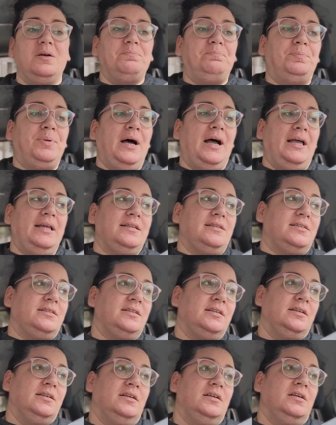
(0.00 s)

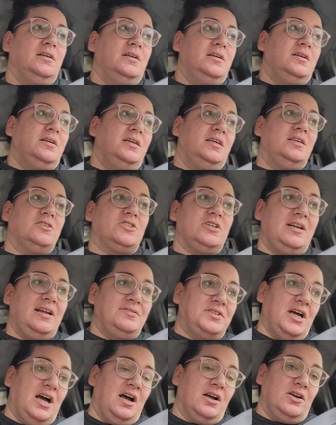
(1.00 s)
but he's gonna
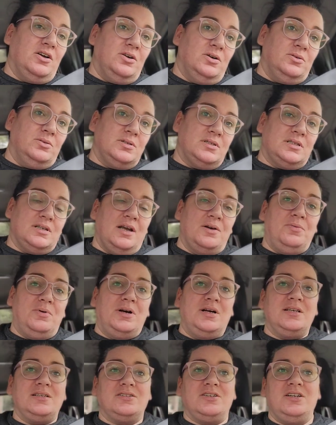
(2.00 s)
have tacos. I
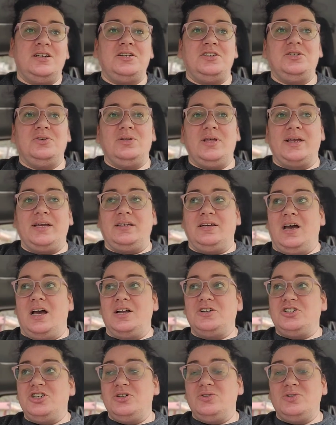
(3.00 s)
was gonna do like
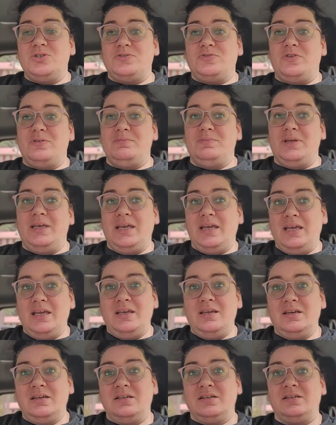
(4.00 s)
nachos for
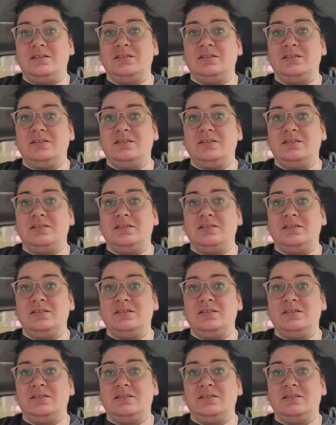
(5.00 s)
me.